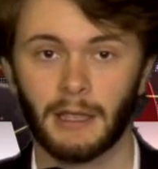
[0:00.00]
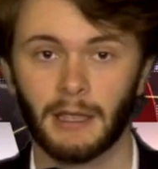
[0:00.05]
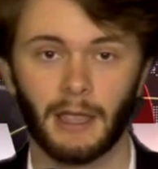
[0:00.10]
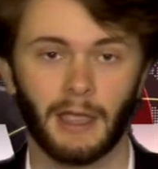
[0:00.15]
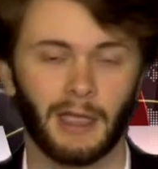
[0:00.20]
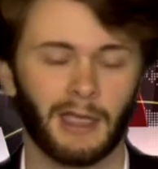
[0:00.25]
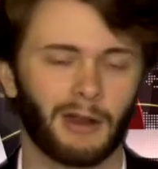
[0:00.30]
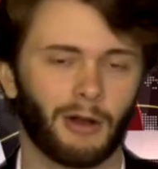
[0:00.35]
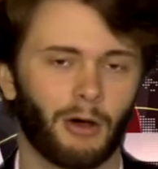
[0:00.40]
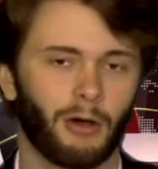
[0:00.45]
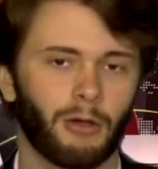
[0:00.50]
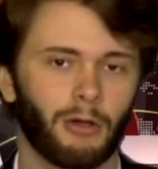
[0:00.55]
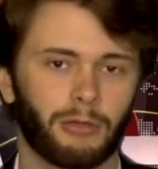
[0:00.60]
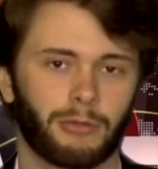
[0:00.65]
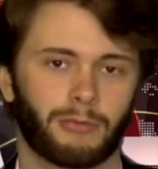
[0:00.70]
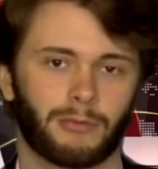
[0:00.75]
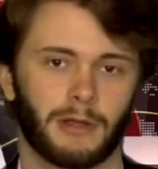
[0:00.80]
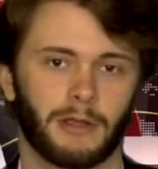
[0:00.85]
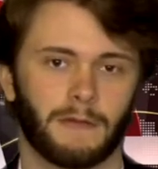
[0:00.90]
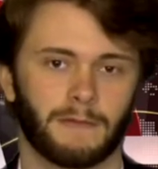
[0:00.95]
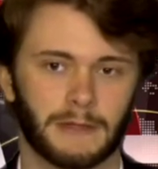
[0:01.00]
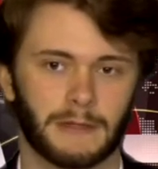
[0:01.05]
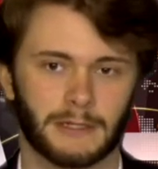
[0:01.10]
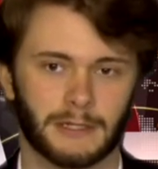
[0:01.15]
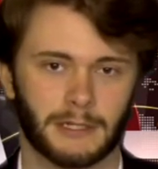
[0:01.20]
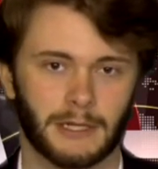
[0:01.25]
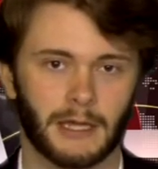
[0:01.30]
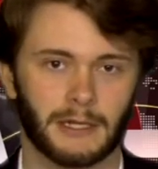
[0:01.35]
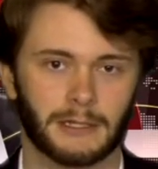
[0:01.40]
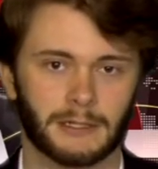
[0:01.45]
In all three of these
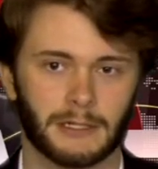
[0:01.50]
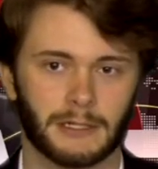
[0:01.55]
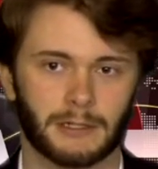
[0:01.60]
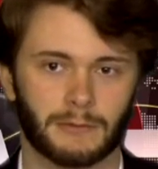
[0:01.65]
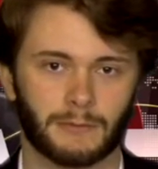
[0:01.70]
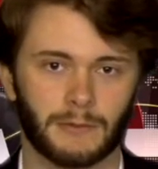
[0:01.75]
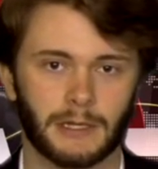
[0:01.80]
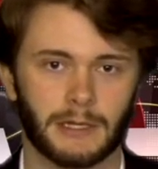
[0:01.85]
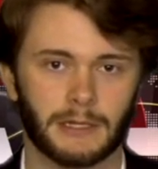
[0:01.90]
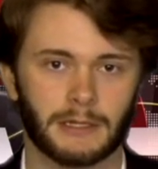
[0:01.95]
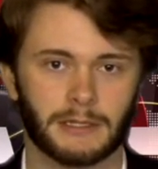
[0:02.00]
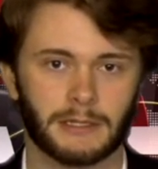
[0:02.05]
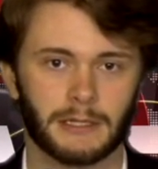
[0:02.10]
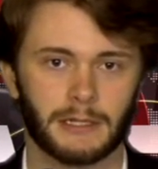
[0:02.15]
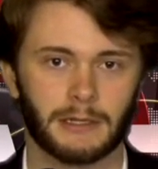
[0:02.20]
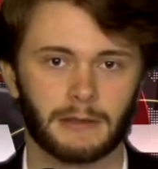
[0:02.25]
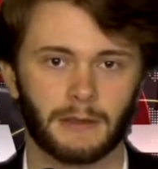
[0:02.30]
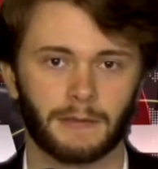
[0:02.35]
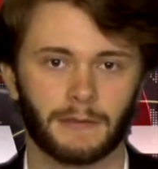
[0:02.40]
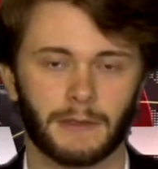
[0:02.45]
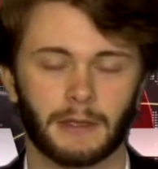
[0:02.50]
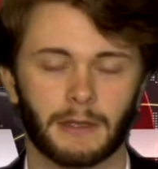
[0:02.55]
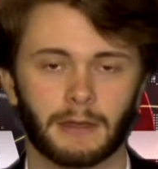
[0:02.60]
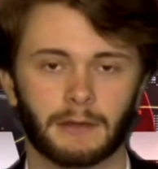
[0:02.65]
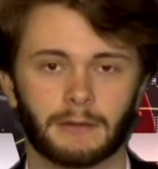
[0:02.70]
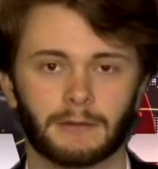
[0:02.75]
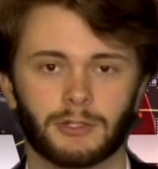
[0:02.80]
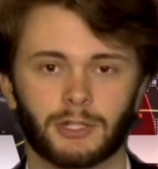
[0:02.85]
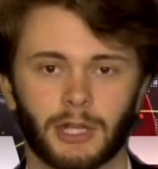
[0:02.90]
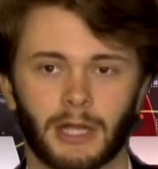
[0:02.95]
cases, we can see that the
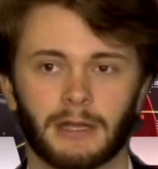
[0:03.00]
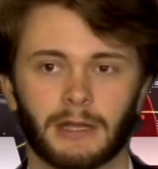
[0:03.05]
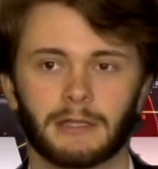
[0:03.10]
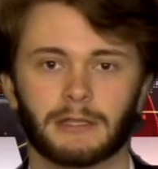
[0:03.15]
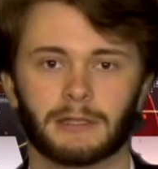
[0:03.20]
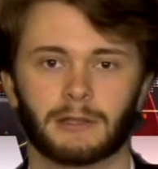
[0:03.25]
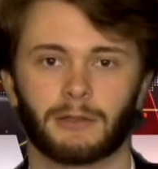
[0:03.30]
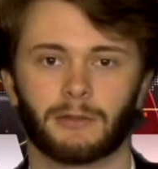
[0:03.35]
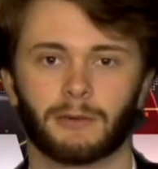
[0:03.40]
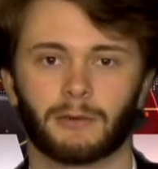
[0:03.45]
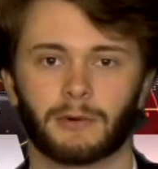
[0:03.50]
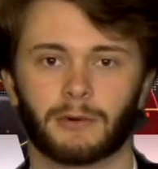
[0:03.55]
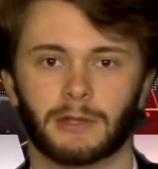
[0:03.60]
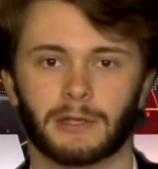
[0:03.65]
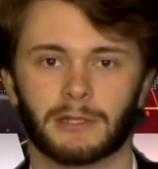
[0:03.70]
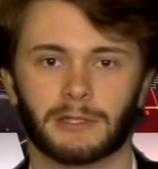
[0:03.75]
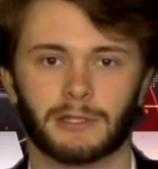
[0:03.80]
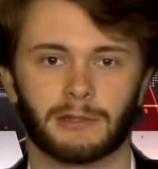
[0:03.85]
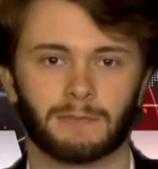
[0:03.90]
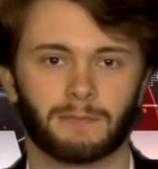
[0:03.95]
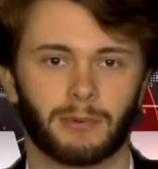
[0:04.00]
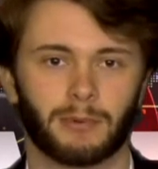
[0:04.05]
Chinese authorities